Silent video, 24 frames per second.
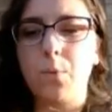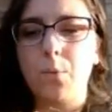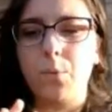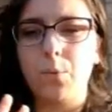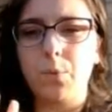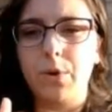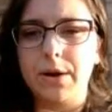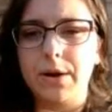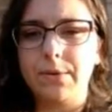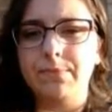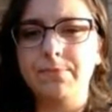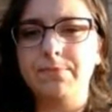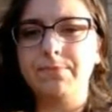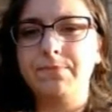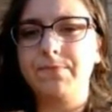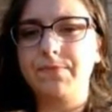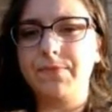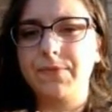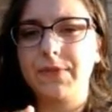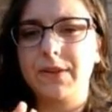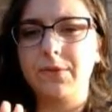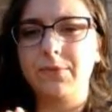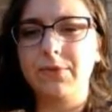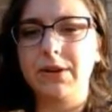
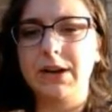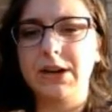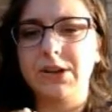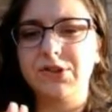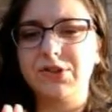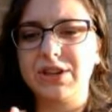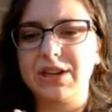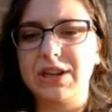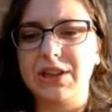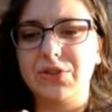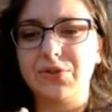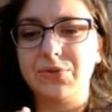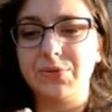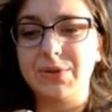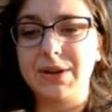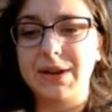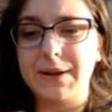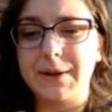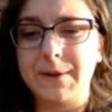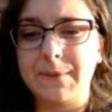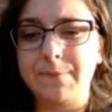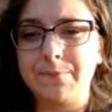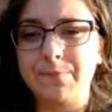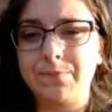
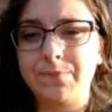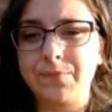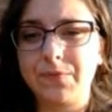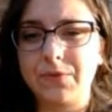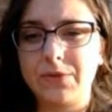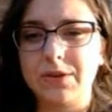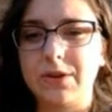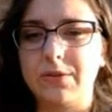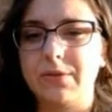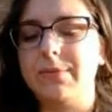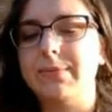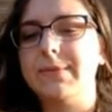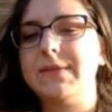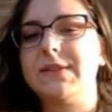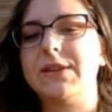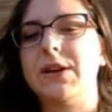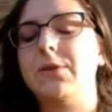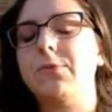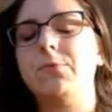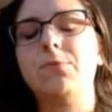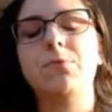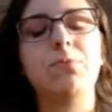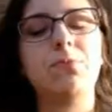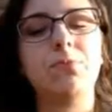
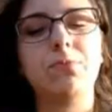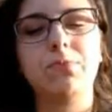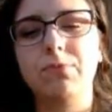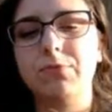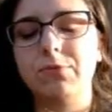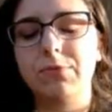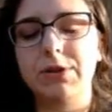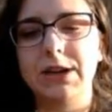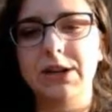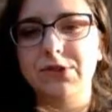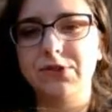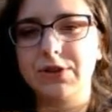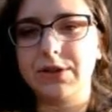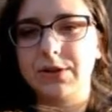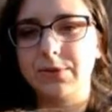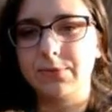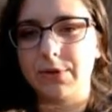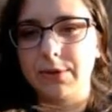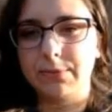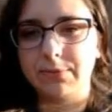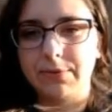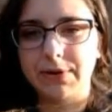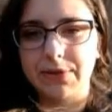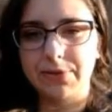
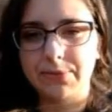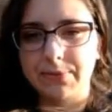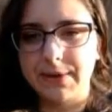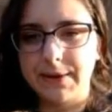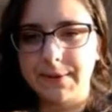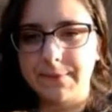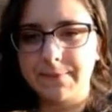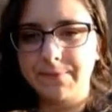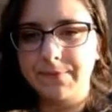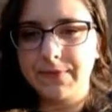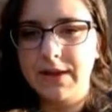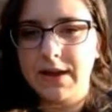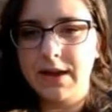101.3,